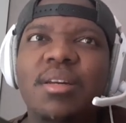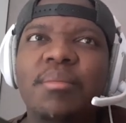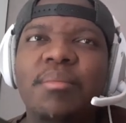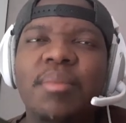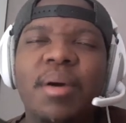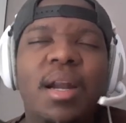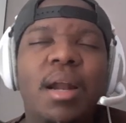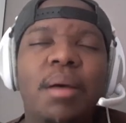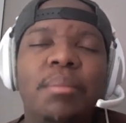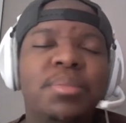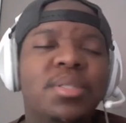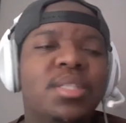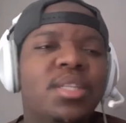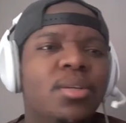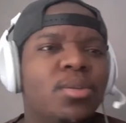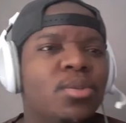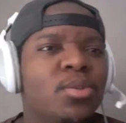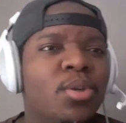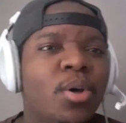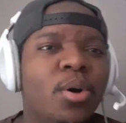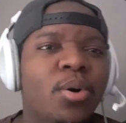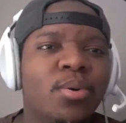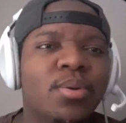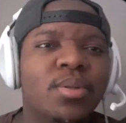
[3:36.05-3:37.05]
But I'm still
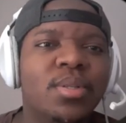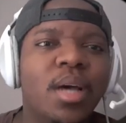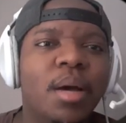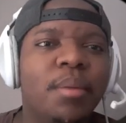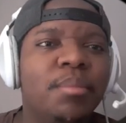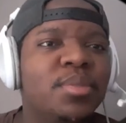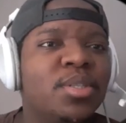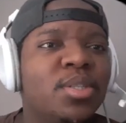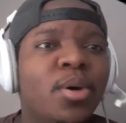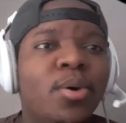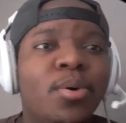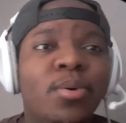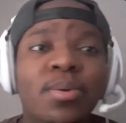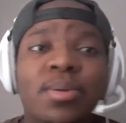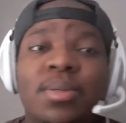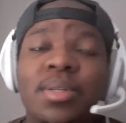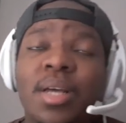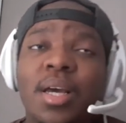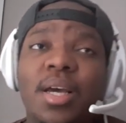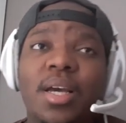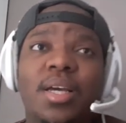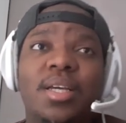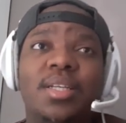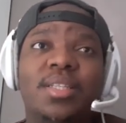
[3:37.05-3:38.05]
sold. I'm sold.
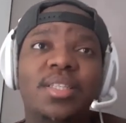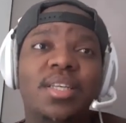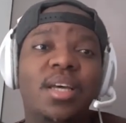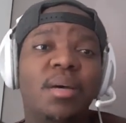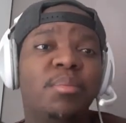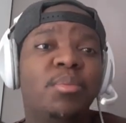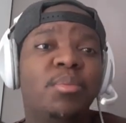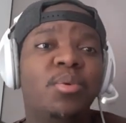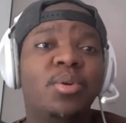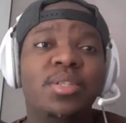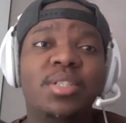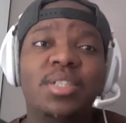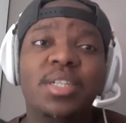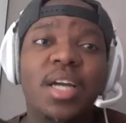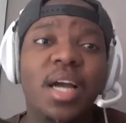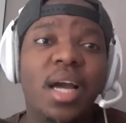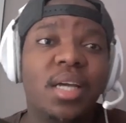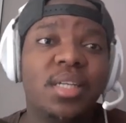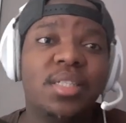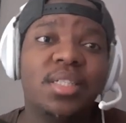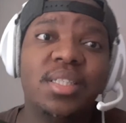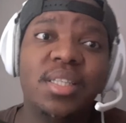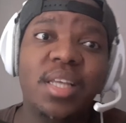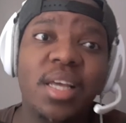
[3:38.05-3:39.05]
Tell me what you guys
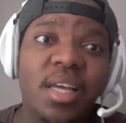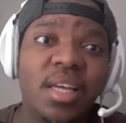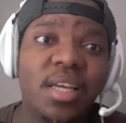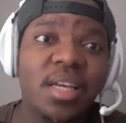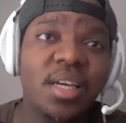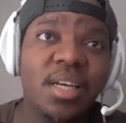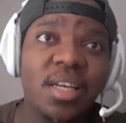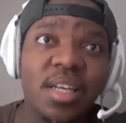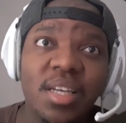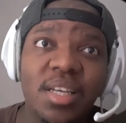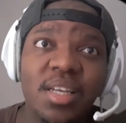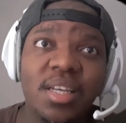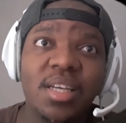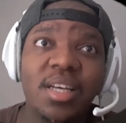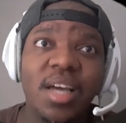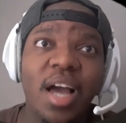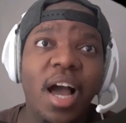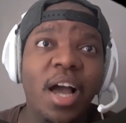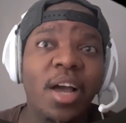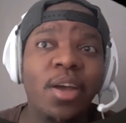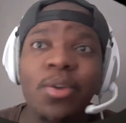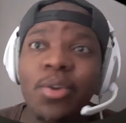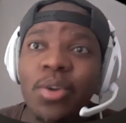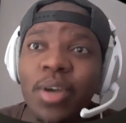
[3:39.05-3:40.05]
think.
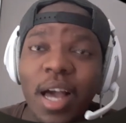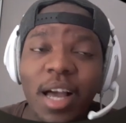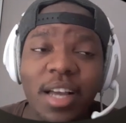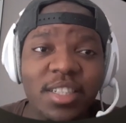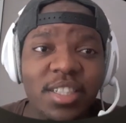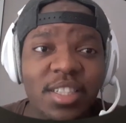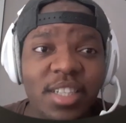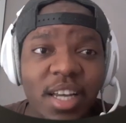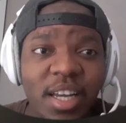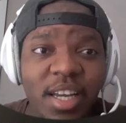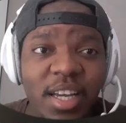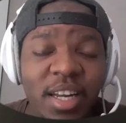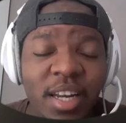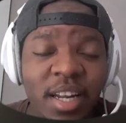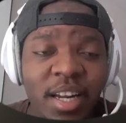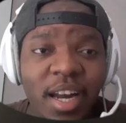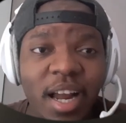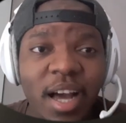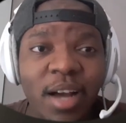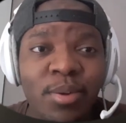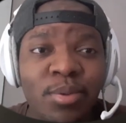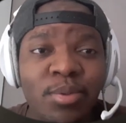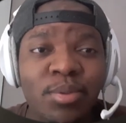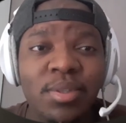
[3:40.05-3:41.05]
Are you guys checking it
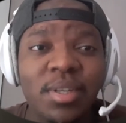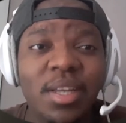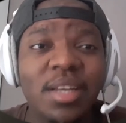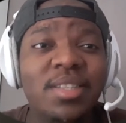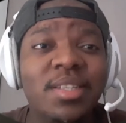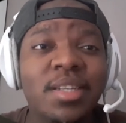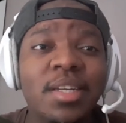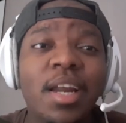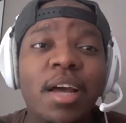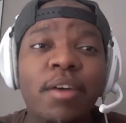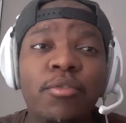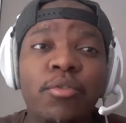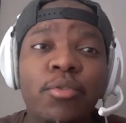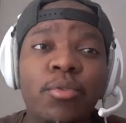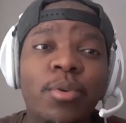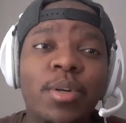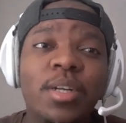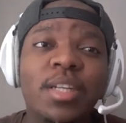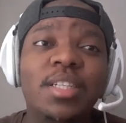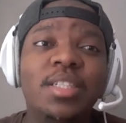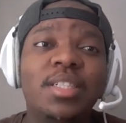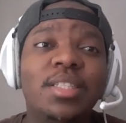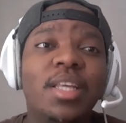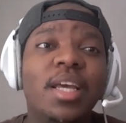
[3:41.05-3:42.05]
out? Does it have a
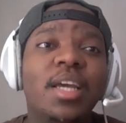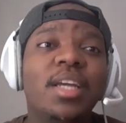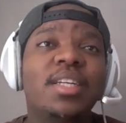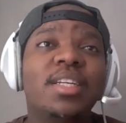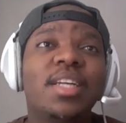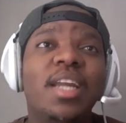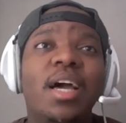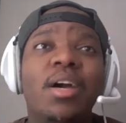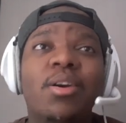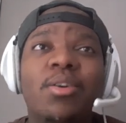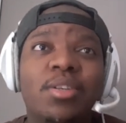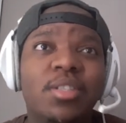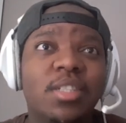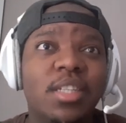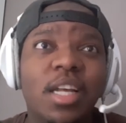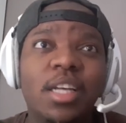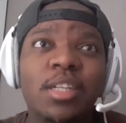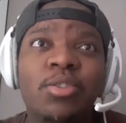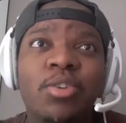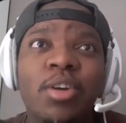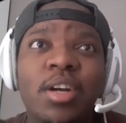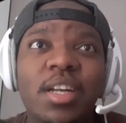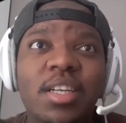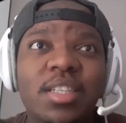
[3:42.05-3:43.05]
release date now? Because that
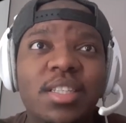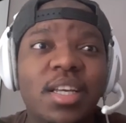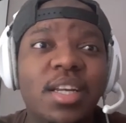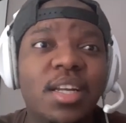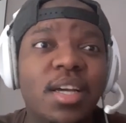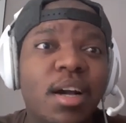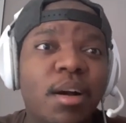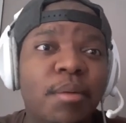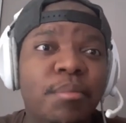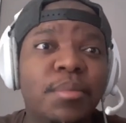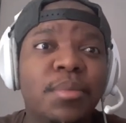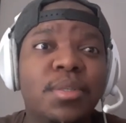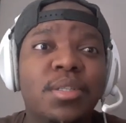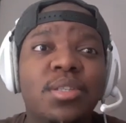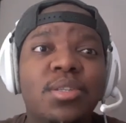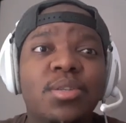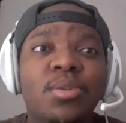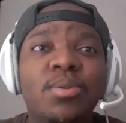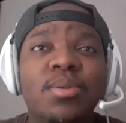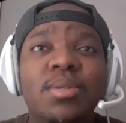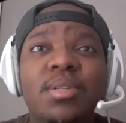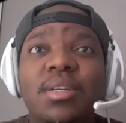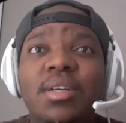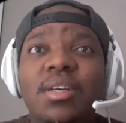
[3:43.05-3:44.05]
trailer said coming
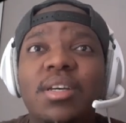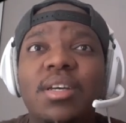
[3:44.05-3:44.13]
soon.